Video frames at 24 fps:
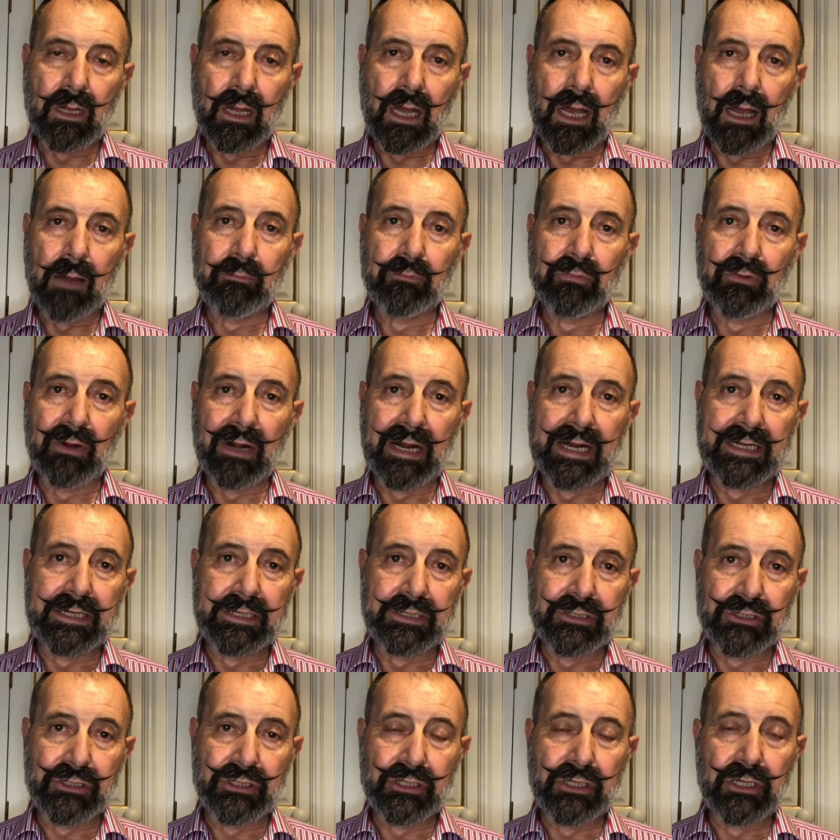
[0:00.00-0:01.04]

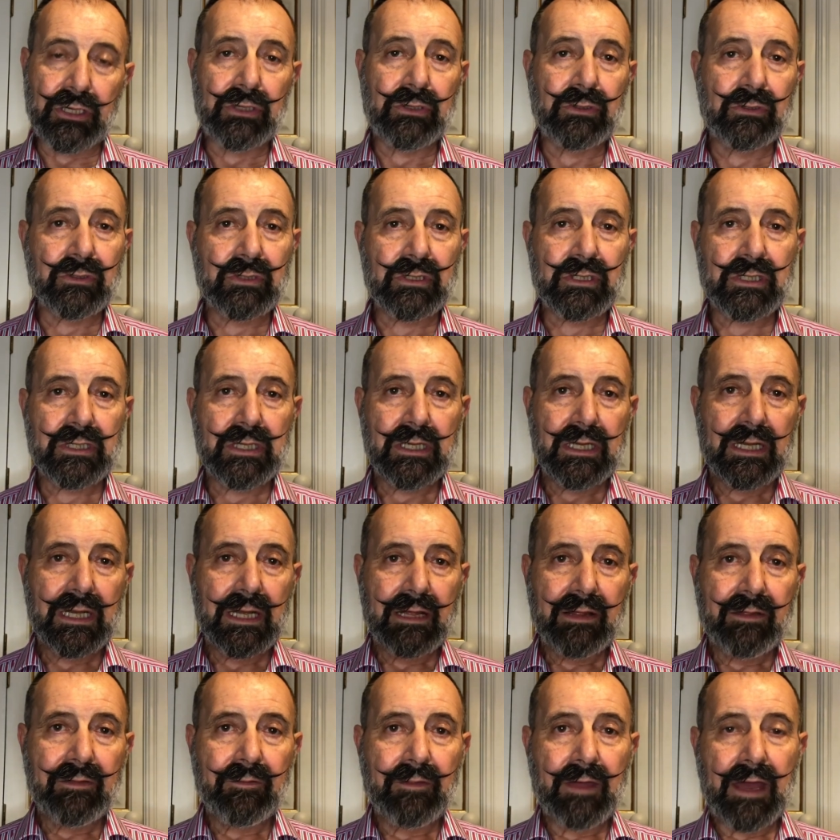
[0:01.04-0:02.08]
upgraded shoes,
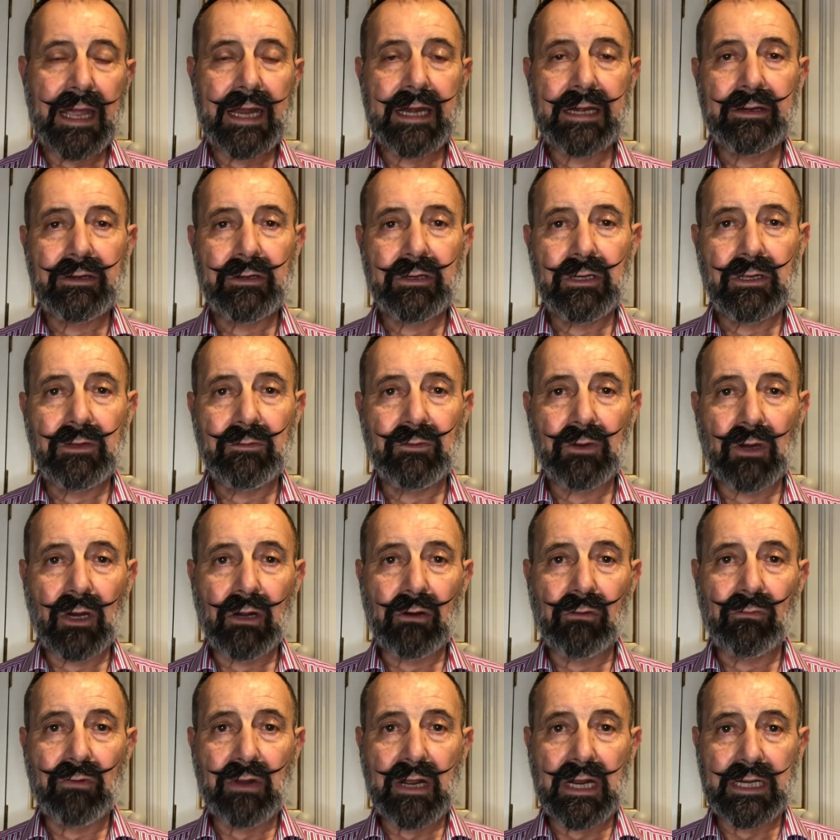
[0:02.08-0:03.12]
then you've got a
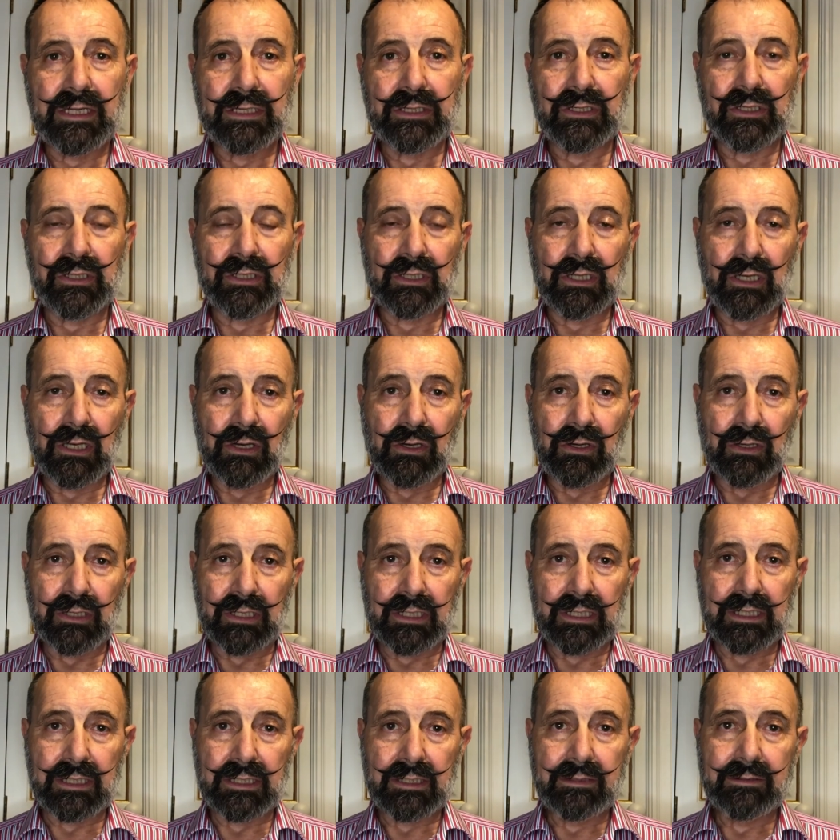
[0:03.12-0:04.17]
really good
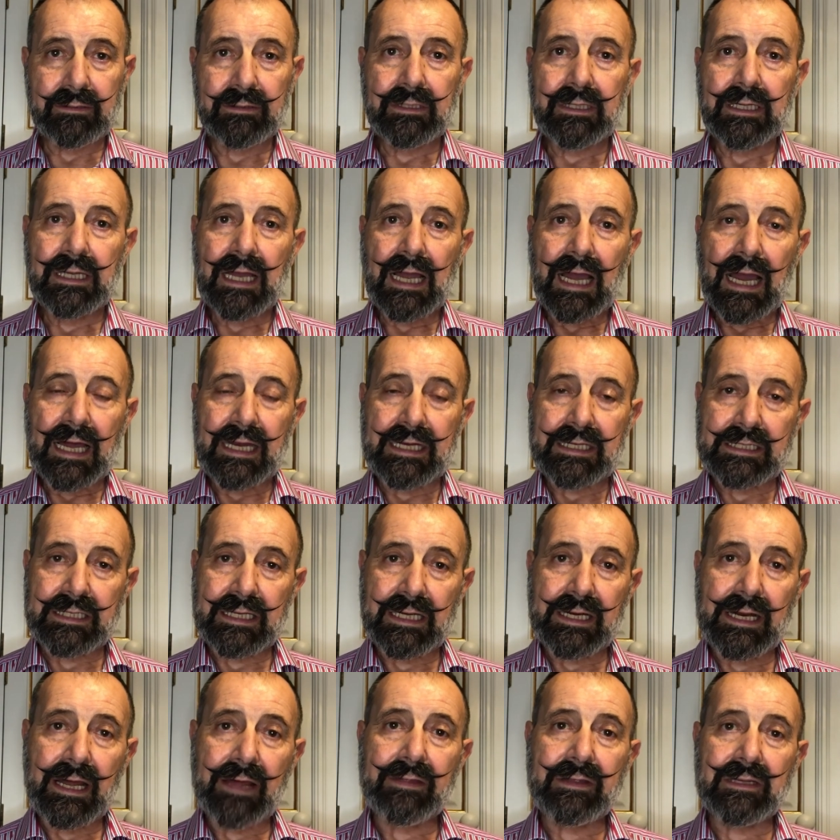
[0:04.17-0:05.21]
look, and it's
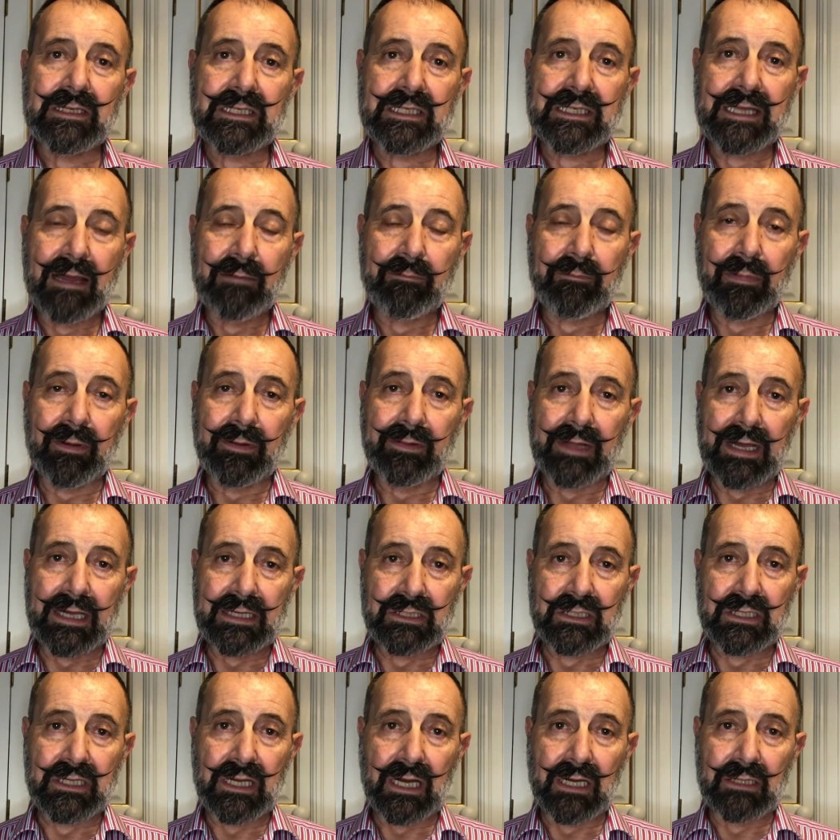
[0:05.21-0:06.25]
another step on that
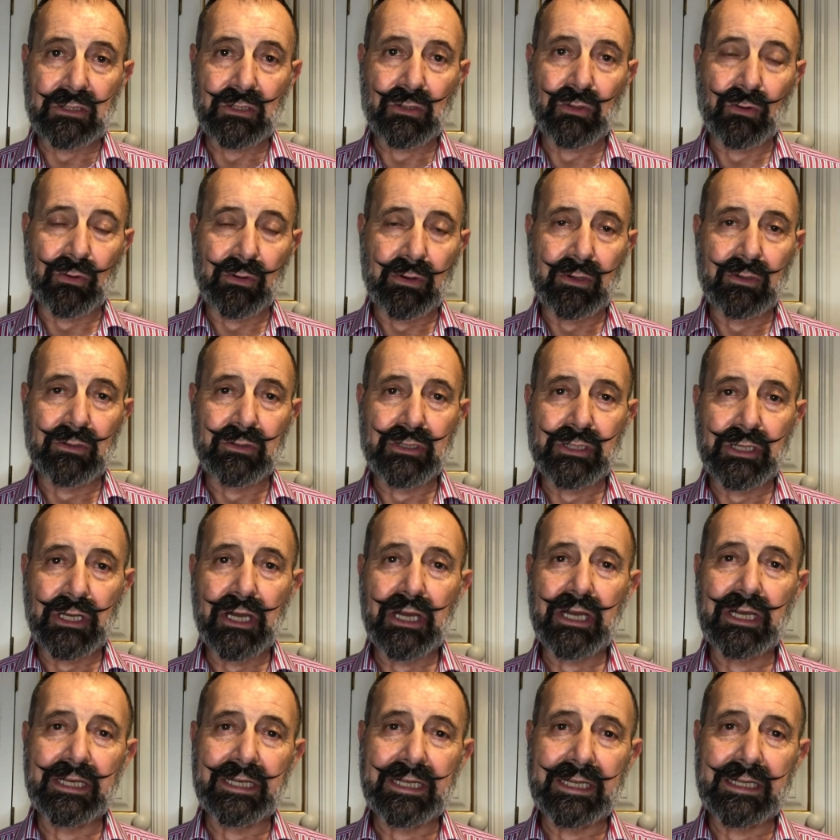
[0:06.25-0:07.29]
sartorial
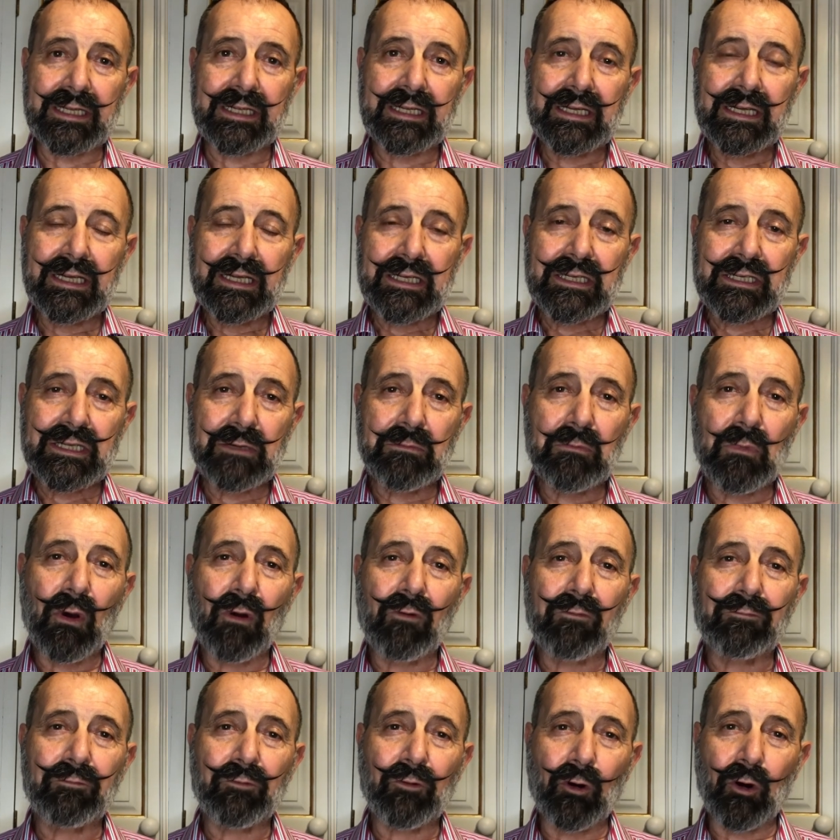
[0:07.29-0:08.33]
journey to
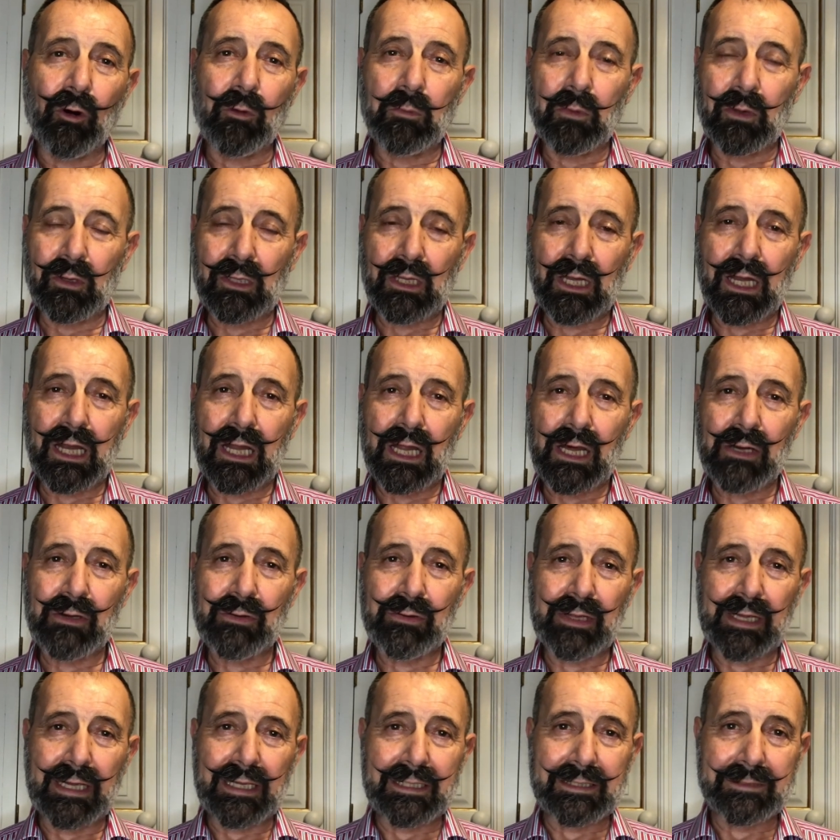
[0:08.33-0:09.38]
more formal
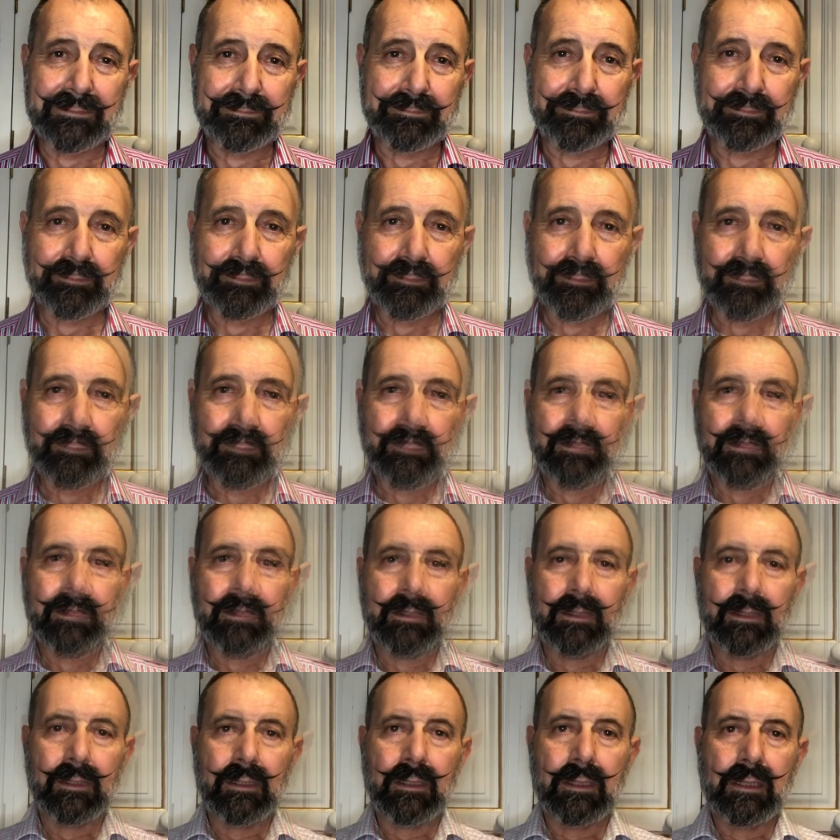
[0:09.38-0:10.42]
clothing.
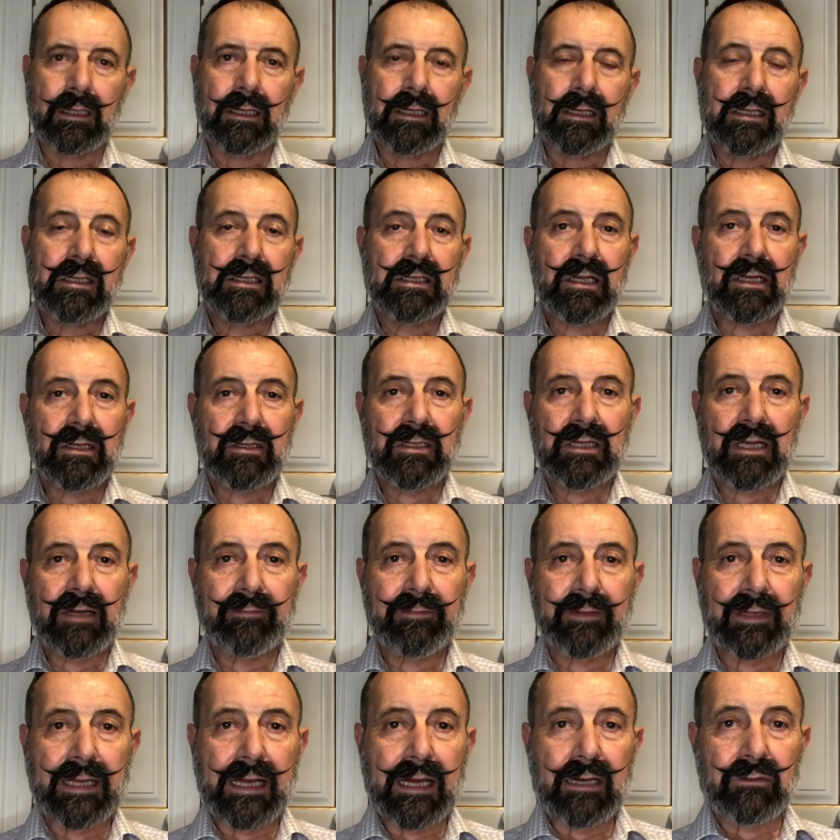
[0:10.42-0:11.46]
So
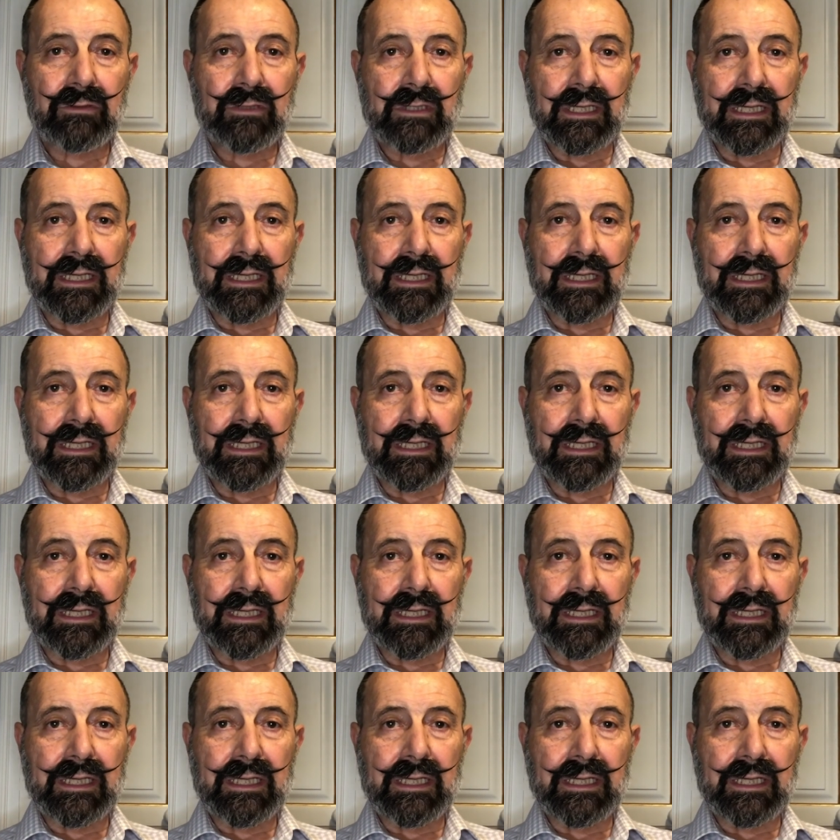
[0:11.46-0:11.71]
something else to